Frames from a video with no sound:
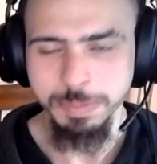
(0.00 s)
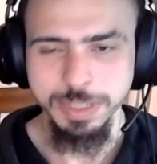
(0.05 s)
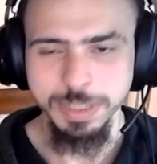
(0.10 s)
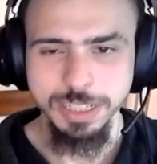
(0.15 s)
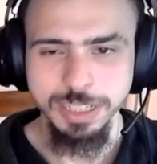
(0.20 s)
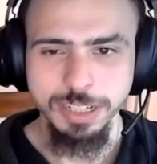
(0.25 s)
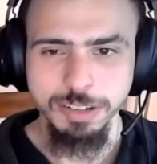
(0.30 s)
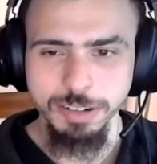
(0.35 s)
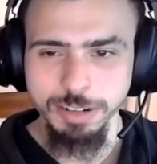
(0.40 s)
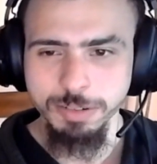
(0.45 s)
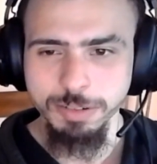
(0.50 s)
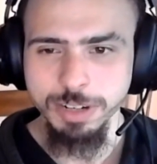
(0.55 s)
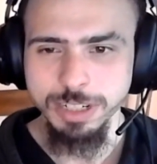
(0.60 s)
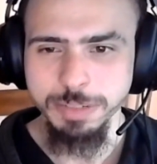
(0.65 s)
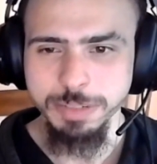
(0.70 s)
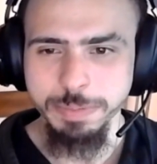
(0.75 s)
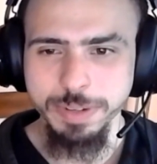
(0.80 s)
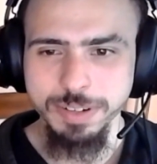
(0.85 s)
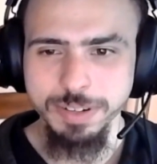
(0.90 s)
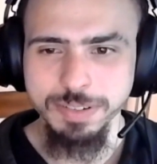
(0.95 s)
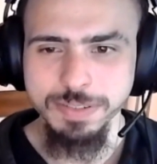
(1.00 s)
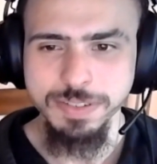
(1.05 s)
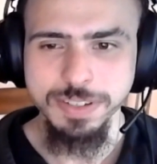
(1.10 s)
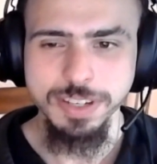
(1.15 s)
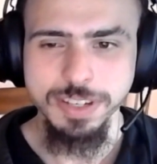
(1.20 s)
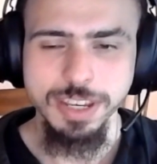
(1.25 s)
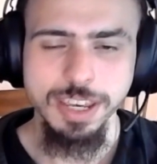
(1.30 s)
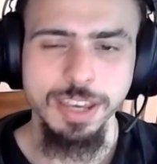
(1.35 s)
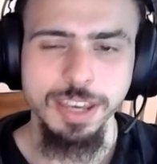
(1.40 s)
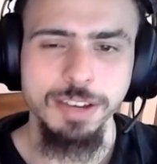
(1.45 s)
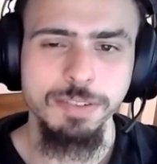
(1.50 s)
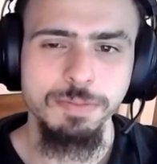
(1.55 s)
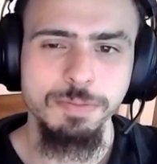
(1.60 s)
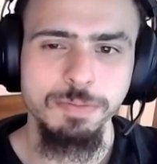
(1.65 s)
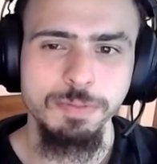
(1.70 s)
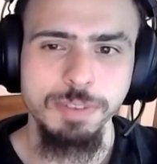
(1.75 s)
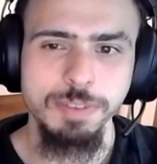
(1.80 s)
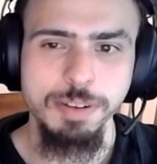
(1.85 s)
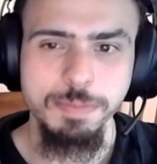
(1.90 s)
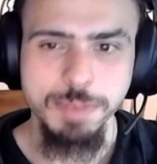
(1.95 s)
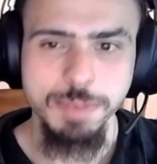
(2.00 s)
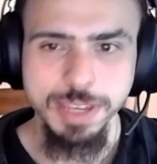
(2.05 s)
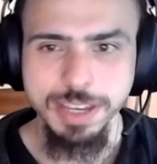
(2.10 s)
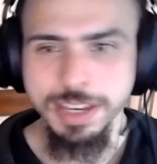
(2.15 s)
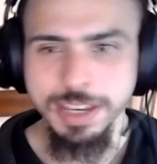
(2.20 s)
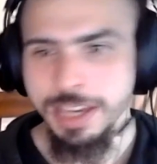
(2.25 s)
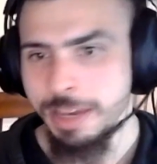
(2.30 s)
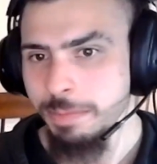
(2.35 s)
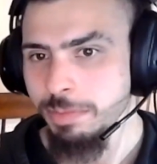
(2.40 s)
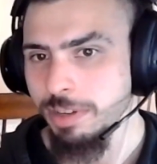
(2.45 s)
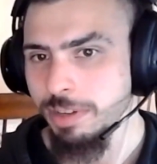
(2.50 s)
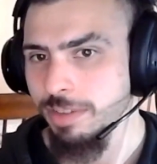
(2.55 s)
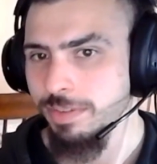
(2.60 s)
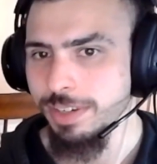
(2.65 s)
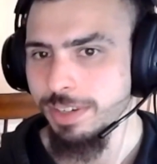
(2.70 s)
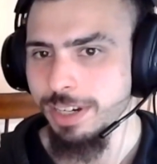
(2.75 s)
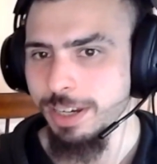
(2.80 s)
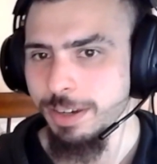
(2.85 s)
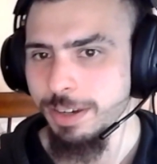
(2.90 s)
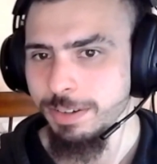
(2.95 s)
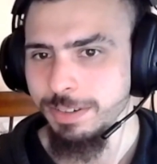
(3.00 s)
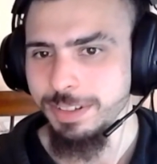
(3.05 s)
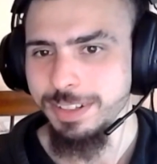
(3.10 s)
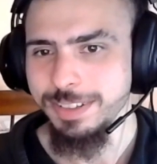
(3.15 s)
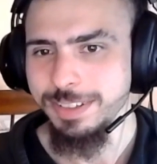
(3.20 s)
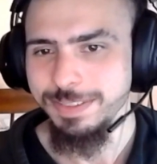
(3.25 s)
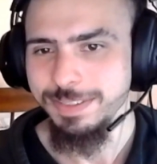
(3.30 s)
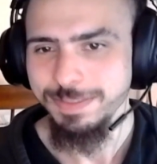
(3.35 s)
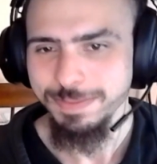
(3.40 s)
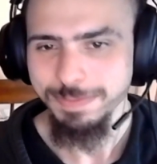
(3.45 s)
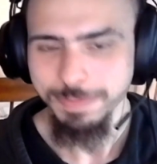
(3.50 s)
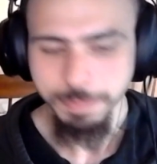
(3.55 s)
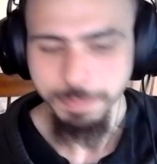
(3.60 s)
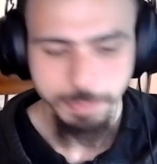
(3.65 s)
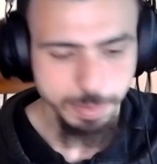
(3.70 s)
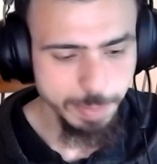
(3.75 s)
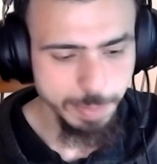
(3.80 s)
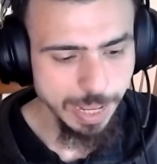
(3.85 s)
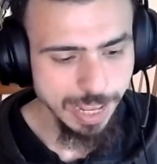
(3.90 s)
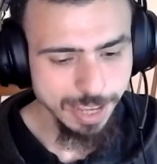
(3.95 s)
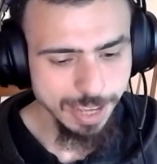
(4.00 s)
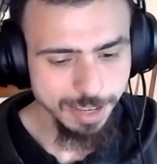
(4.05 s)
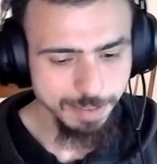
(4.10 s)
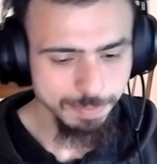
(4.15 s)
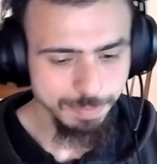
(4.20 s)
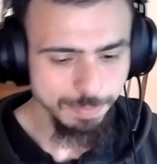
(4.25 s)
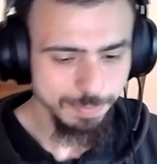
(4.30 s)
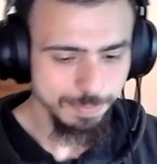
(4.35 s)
skull and crossbones, it will be a gameplay video. Bye bye.